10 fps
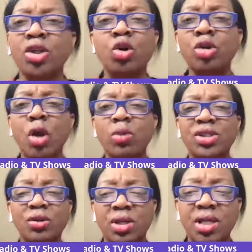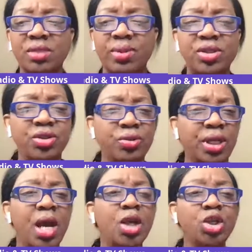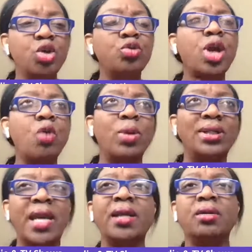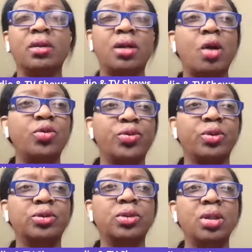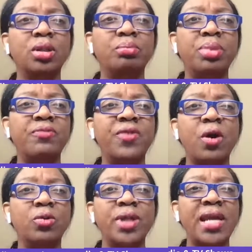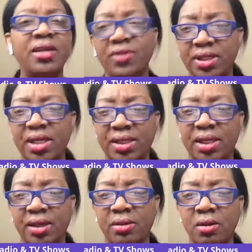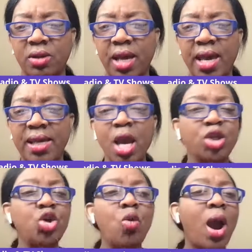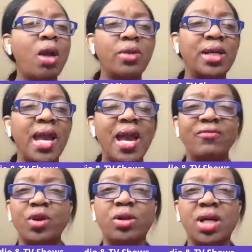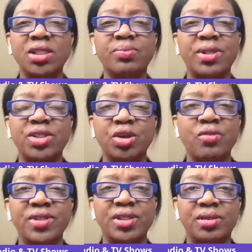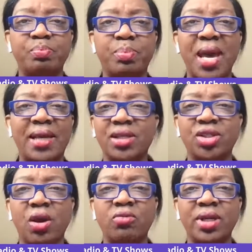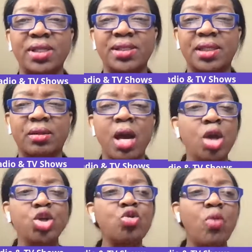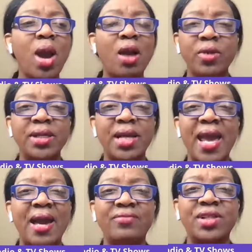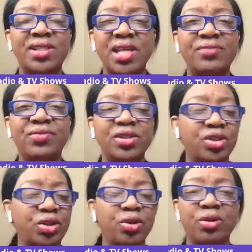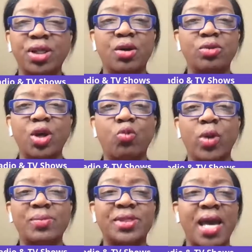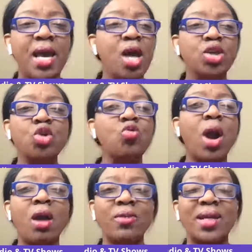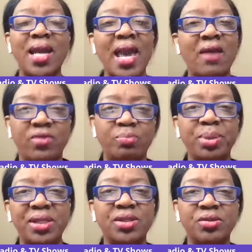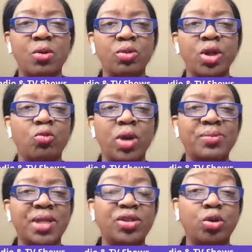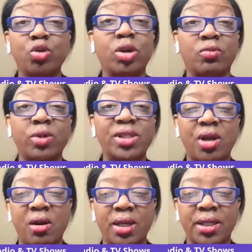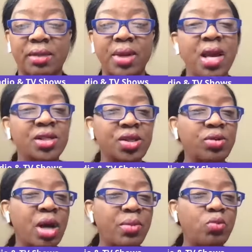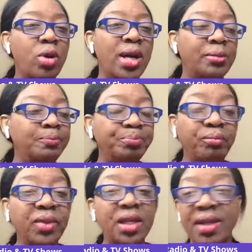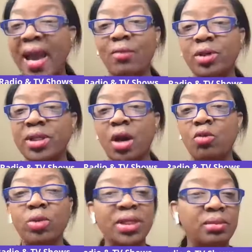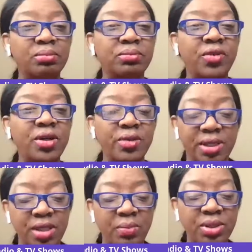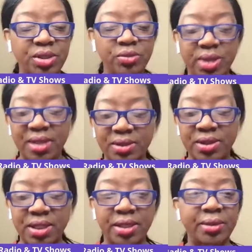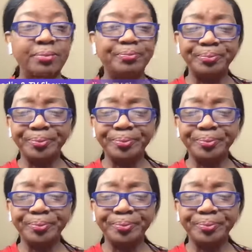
You know what your customer's journey. You know what they're going to go through before they even get there. Okay. You already have your customer service package already set up. You already have the safety and security on your website. You already have a pixels on your website so you can retarget them. So number one, now we know what a funnel is. Number two, Dr. Sunday.